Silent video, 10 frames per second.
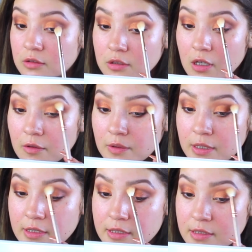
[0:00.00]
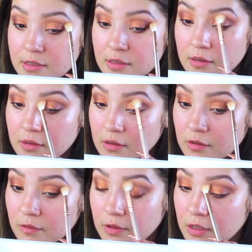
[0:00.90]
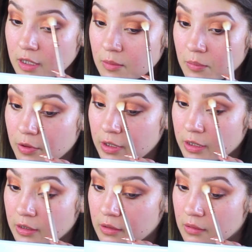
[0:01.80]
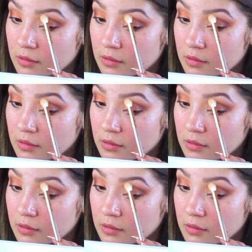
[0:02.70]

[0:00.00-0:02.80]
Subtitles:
It's always really important.